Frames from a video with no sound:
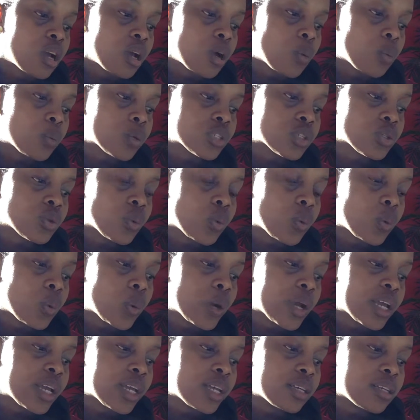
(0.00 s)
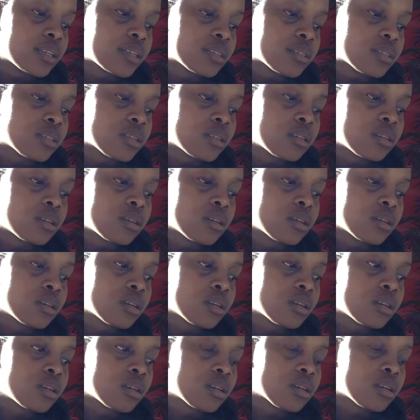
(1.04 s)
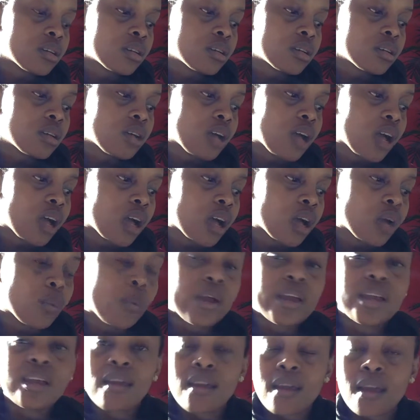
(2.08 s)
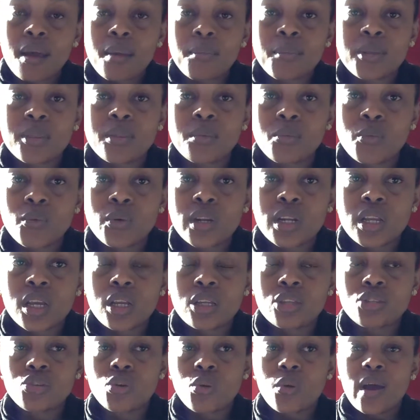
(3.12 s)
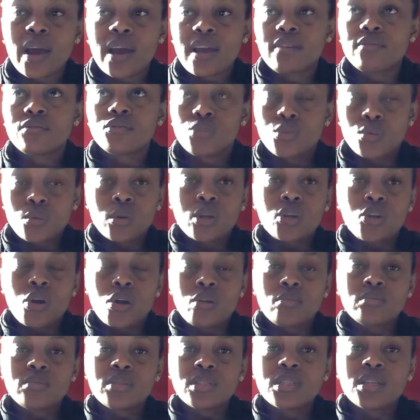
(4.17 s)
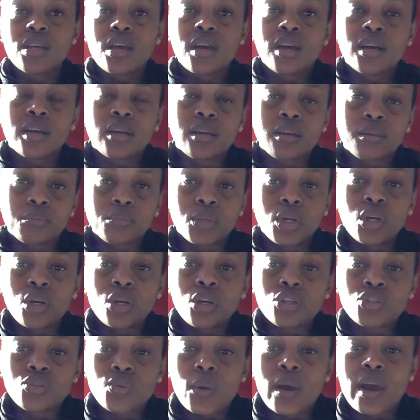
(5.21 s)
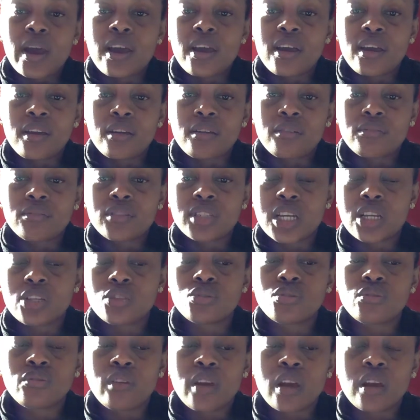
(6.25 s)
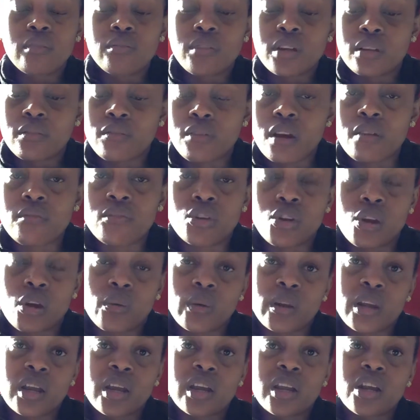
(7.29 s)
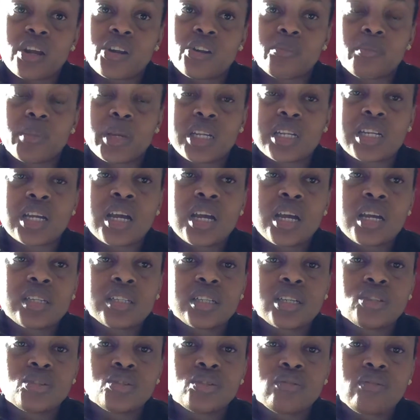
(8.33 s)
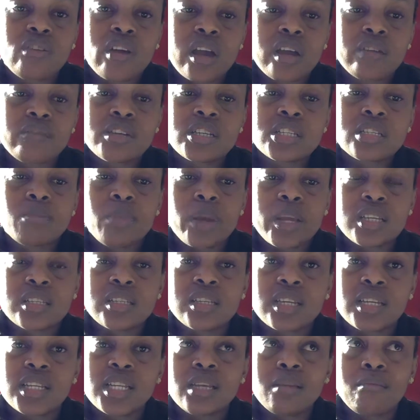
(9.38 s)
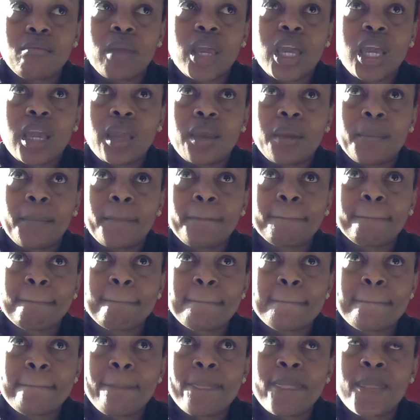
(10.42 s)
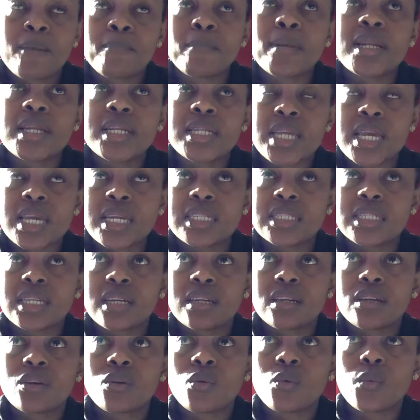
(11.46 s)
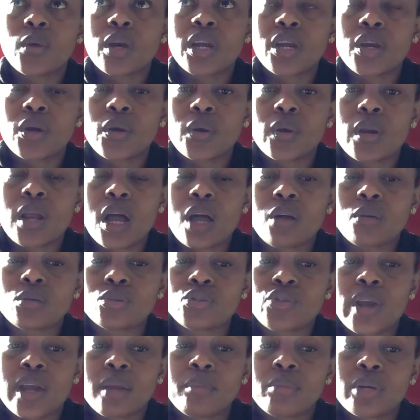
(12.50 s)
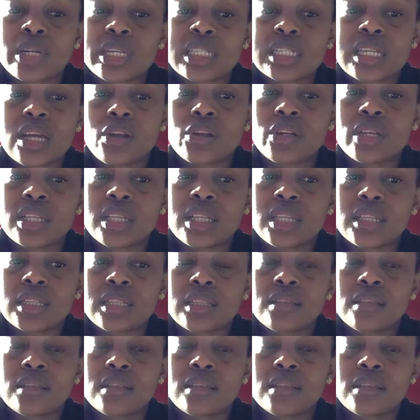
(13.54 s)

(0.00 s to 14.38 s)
was always waking up in the morning. So I have 2 alarms. So I have 10 to 5 and 5 o'clock when I get out of bed. 10 to 5 is basically me meditating, where I will try to put it down in